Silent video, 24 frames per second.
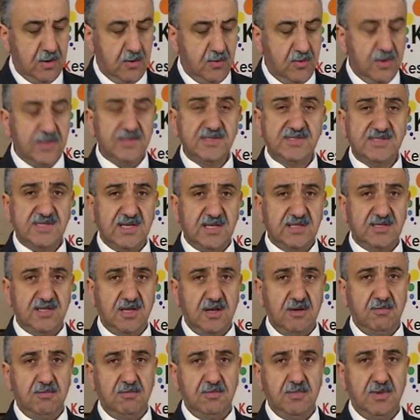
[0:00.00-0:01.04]
When
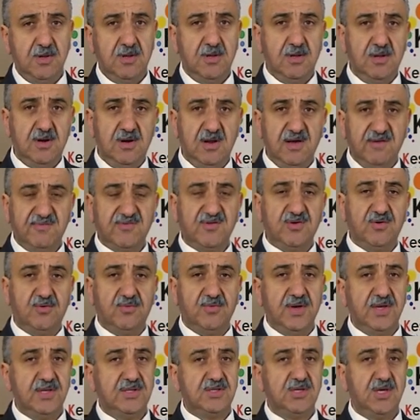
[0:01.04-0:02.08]
Saddam left
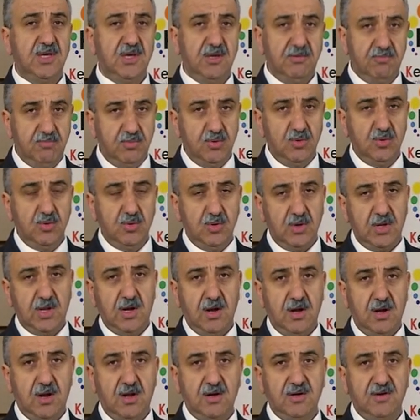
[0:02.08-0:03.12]
Kuwait, he blew a
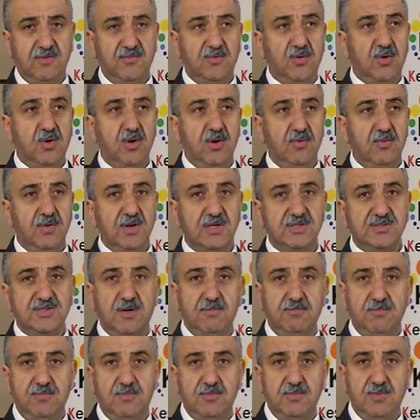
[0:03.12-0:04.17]
lot of oil wells
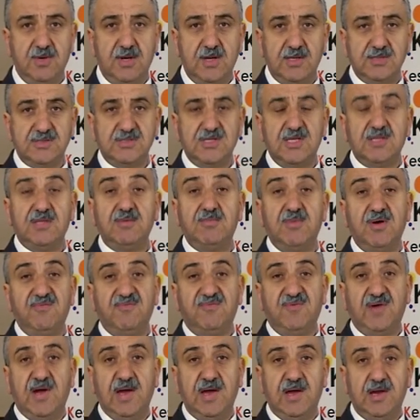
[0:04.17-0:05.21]
up and set them on
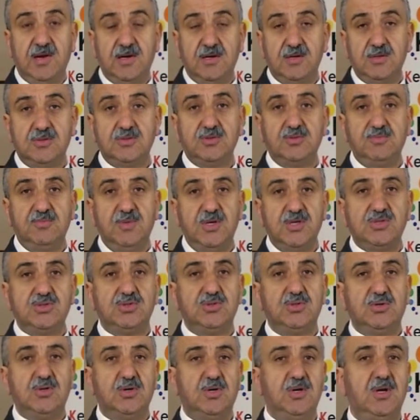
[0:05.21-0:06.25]
fire to make
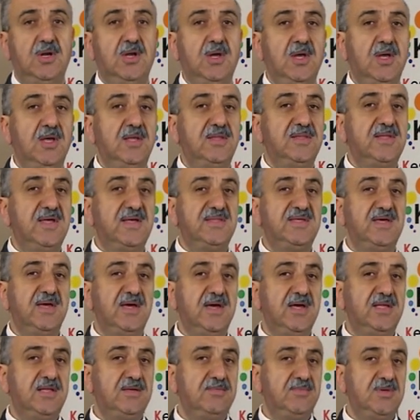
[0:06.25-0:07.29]
sure that the
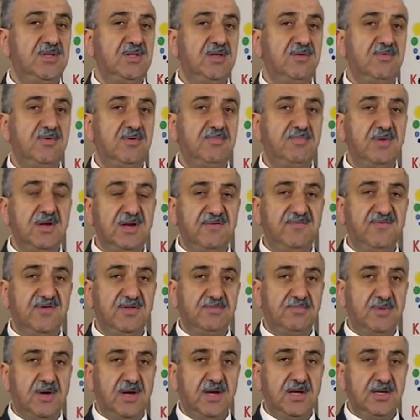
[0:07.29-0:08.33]
enemy never
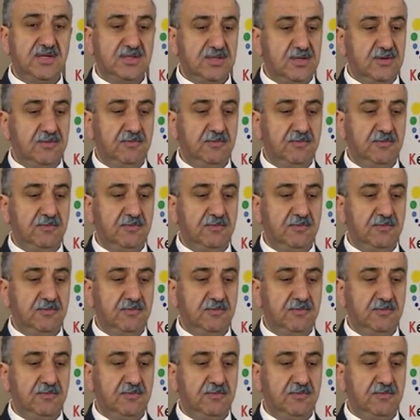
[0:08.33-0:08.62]
benefit by it.